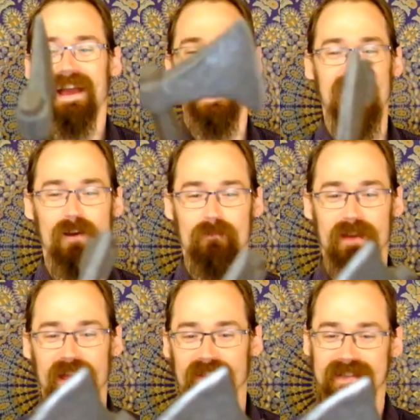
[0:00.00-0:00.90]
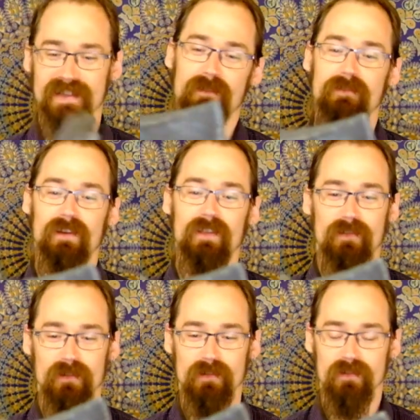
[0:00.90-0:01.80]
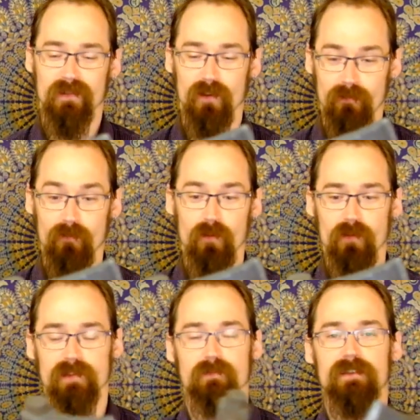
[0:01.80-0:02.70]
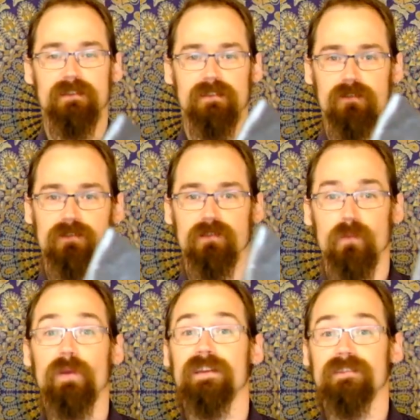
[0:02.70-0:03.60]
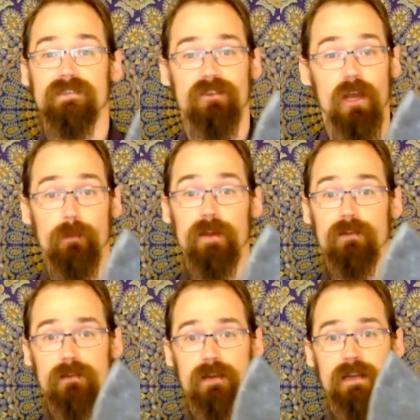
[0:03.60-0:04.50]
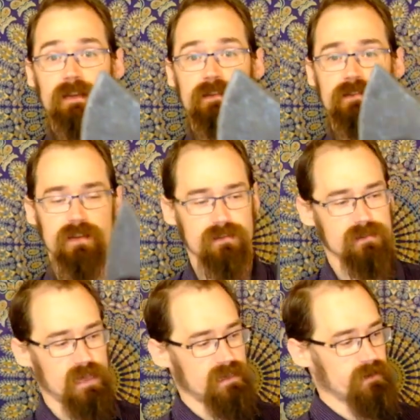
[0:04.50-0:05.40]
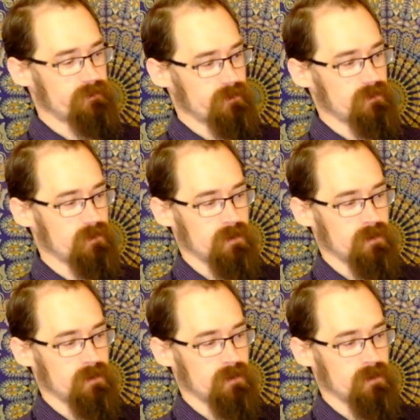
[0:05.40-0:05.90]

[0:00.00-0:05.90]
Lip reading: And the design we've gone for this one is close to a Peterson type L design, slightly different